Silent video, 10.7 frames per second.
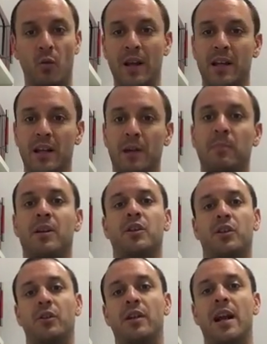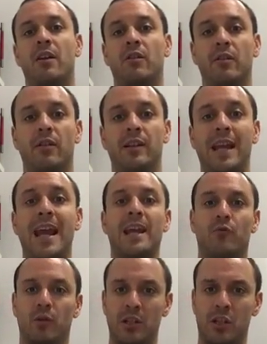waking up at a certain hour of the day
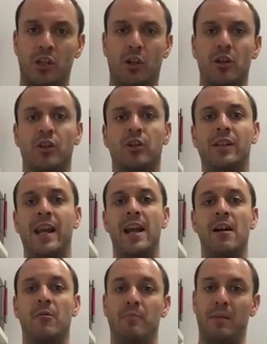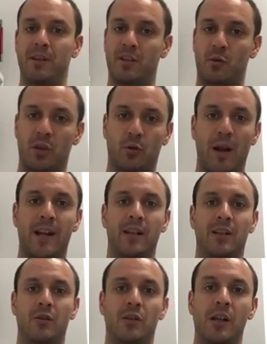and really starting your day out. Maybe it's with
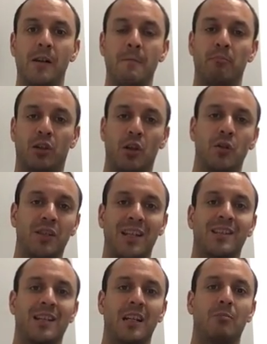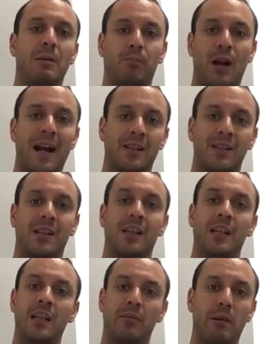gratitudes. But those things need to be practiced, and
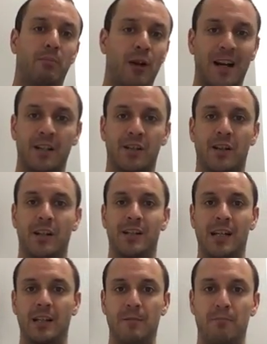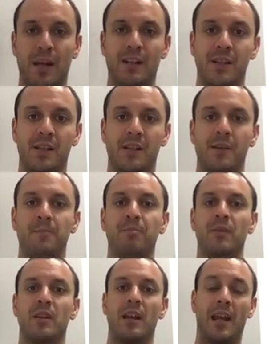they need to be practiced on a daily basis.
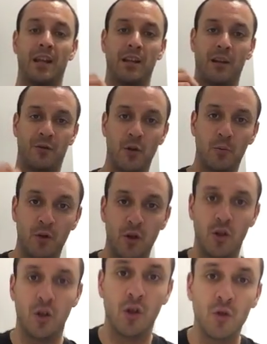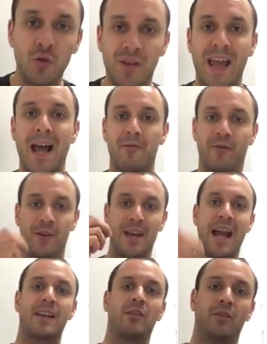And if you use that
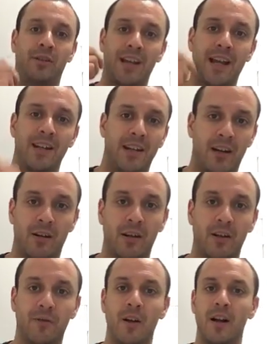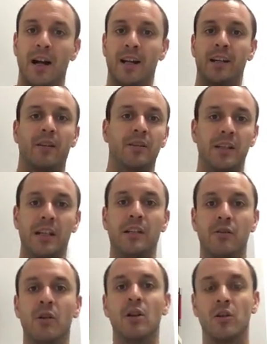vernacular and that narrative, I guarantee
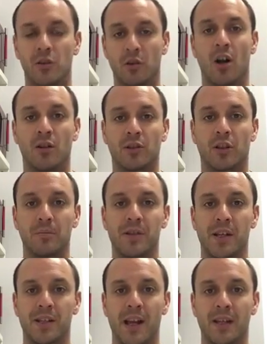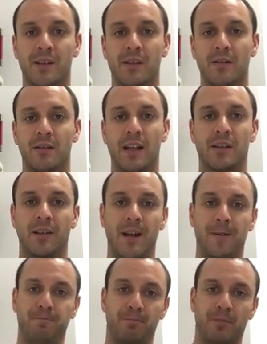you long-term success. Thanks a lot.